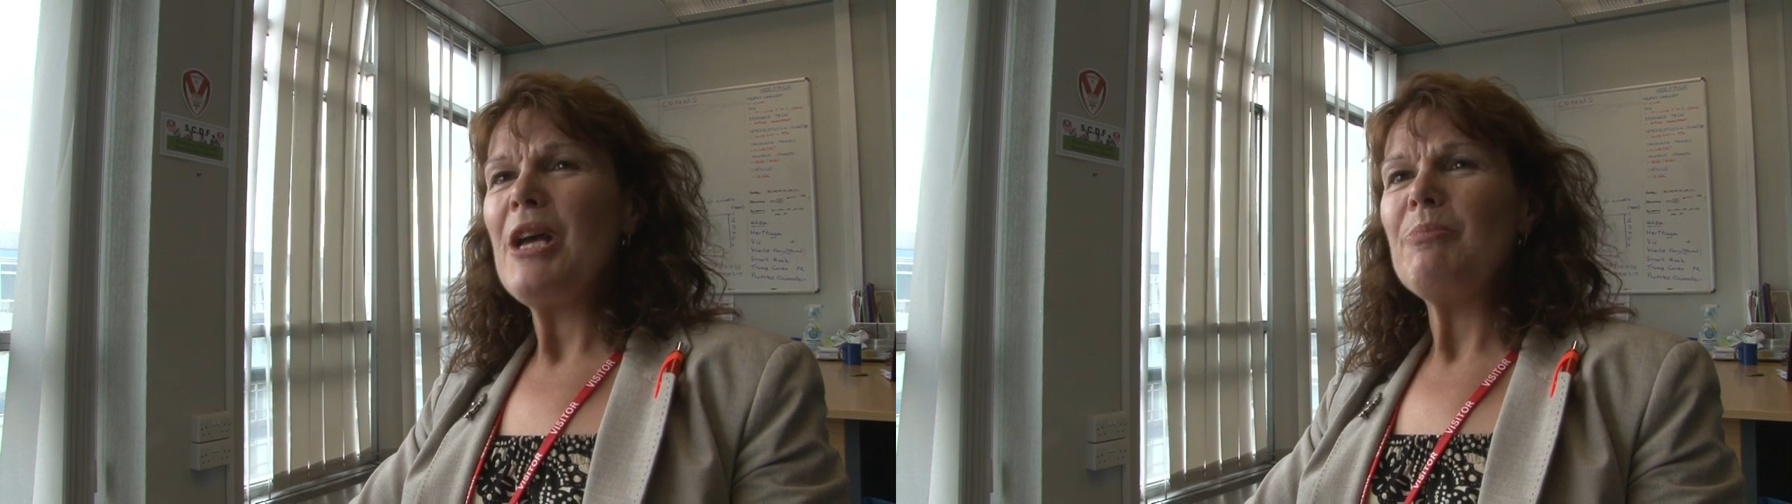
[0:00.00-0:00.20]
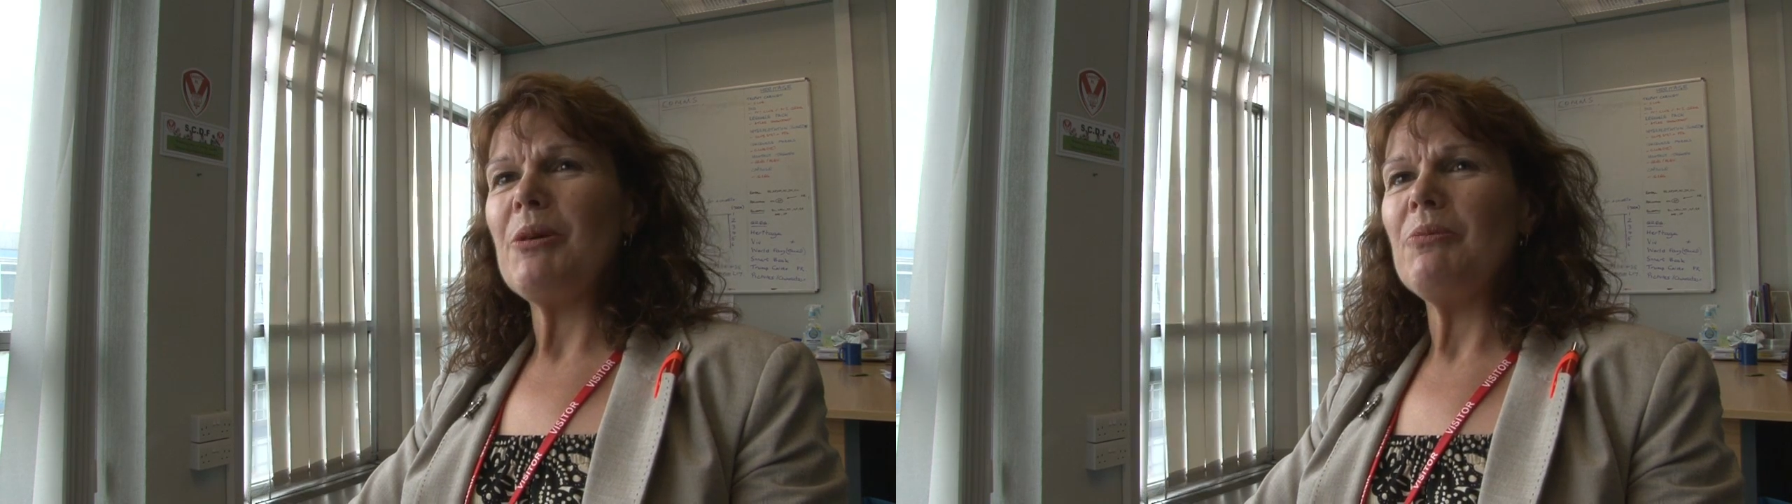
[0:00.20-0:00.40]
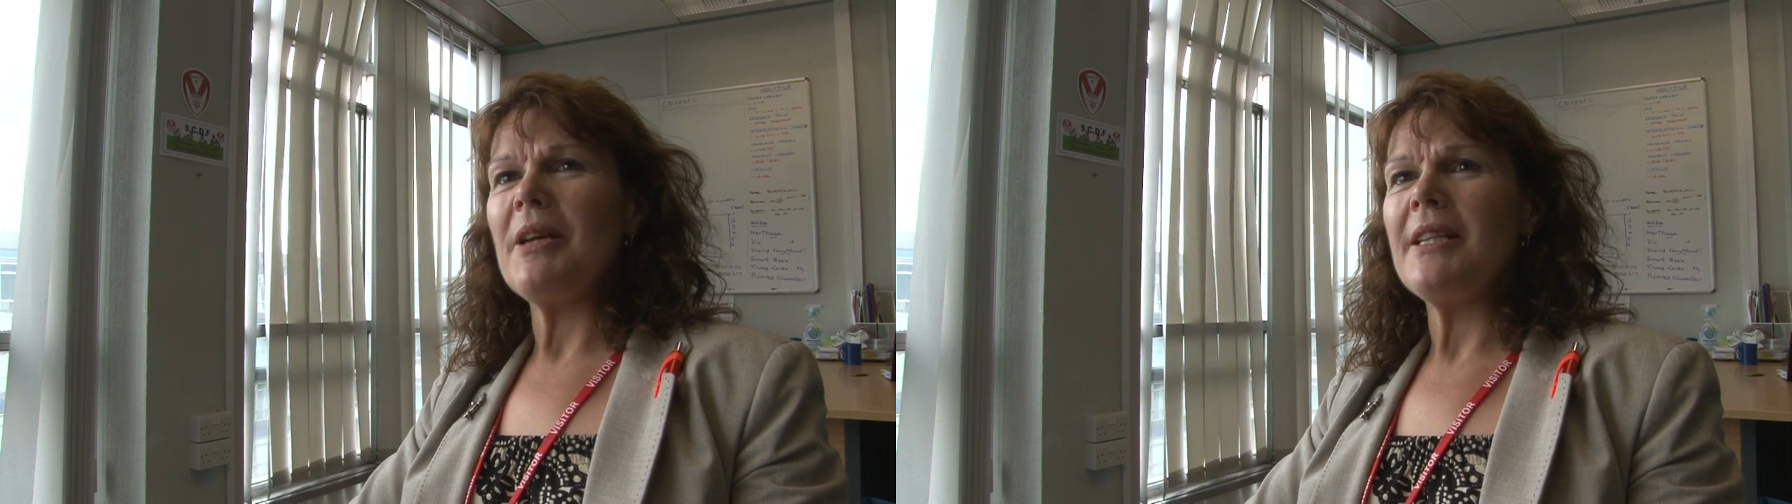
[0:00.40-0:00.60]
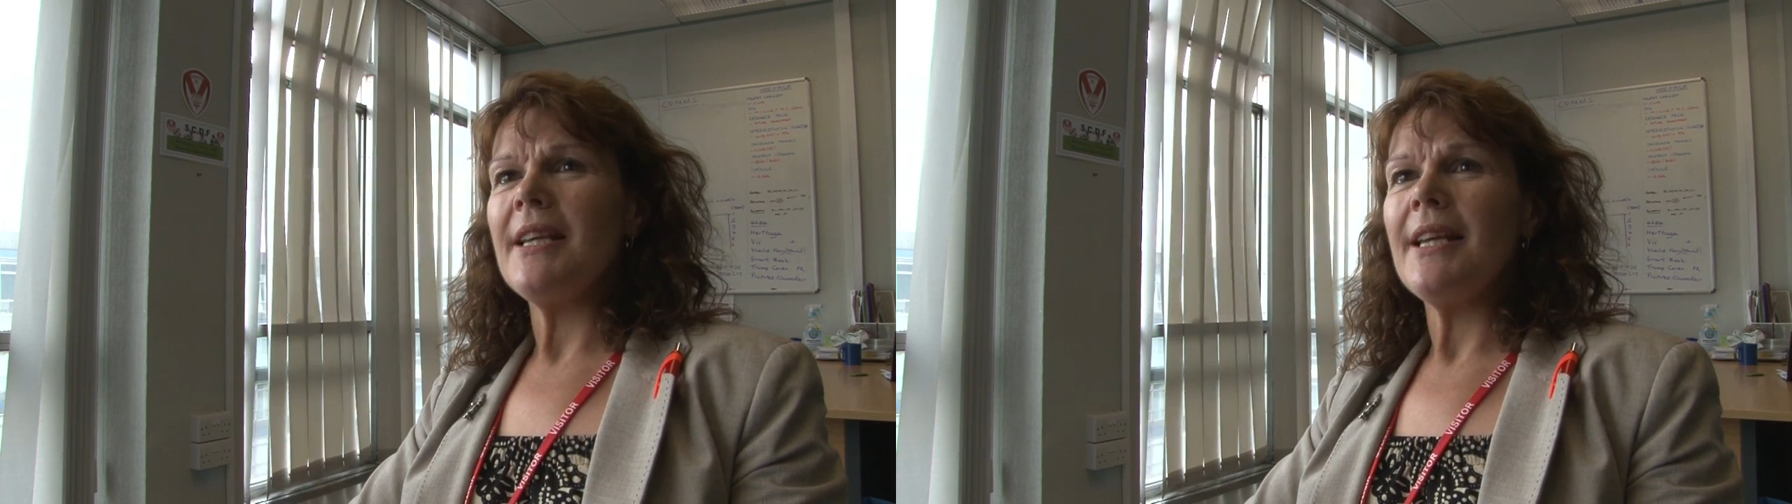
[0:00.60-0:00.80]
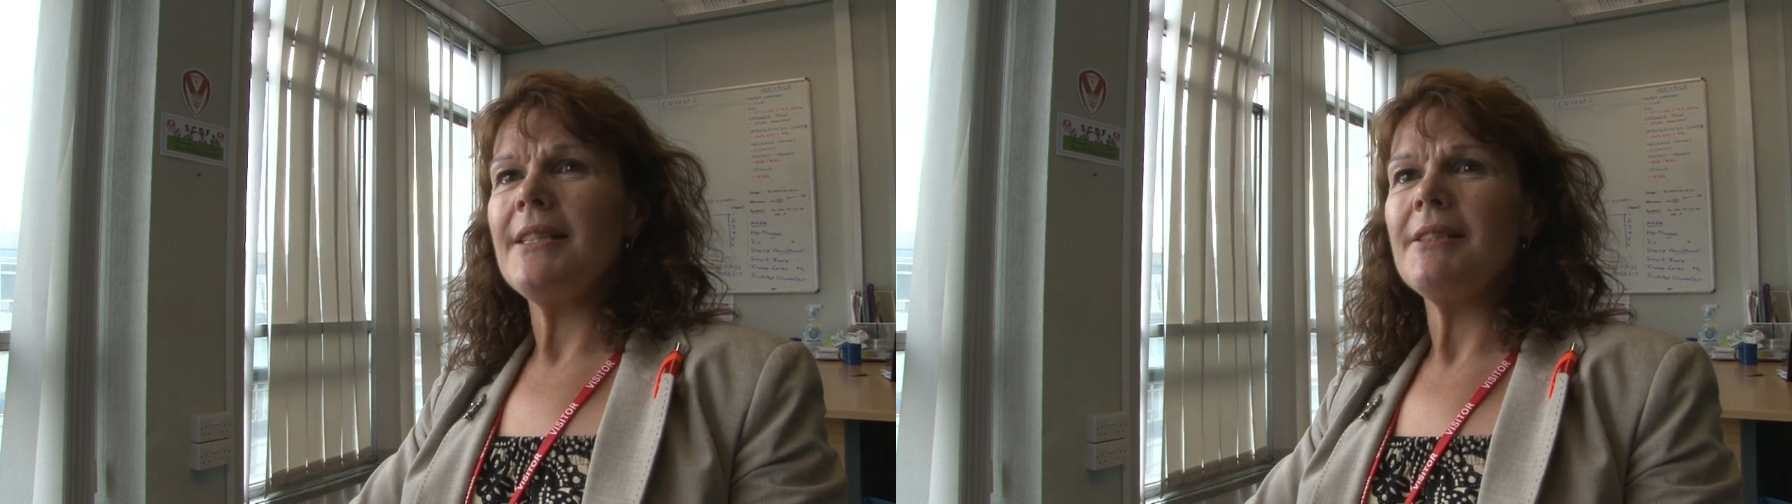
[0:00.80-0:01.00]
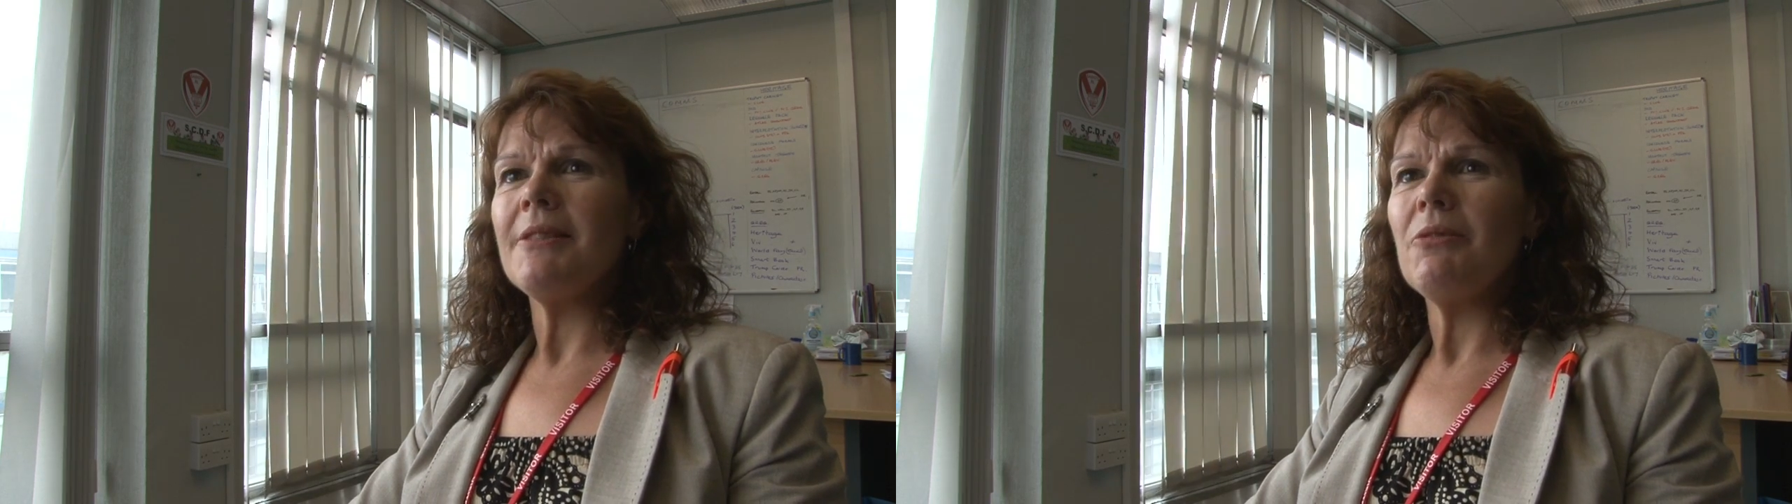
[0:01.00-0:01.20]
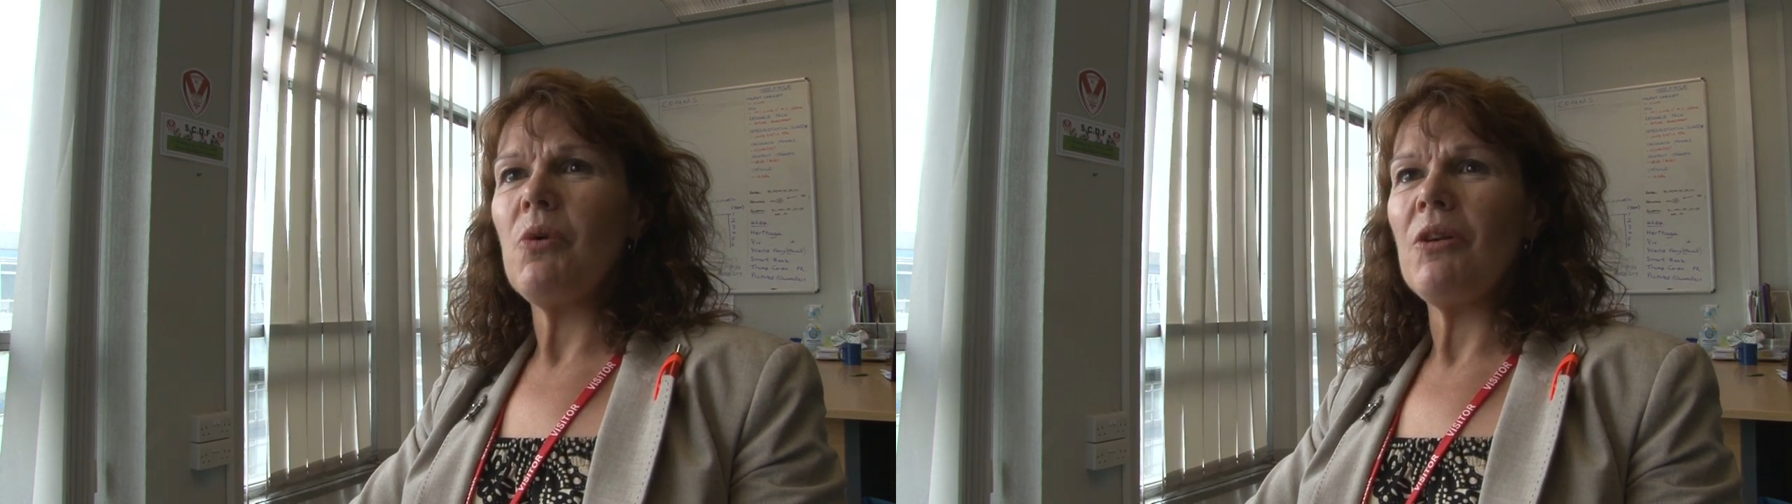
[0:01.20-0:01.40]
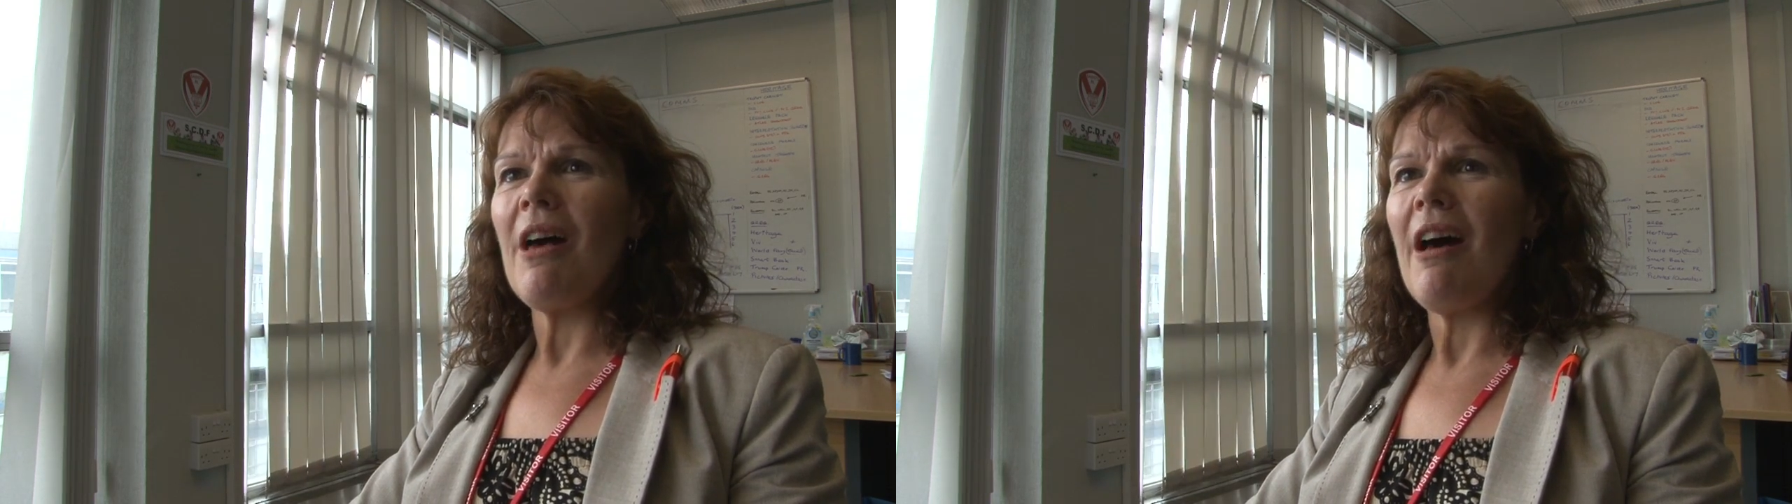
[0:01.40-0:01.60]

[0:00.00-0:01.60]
but we did one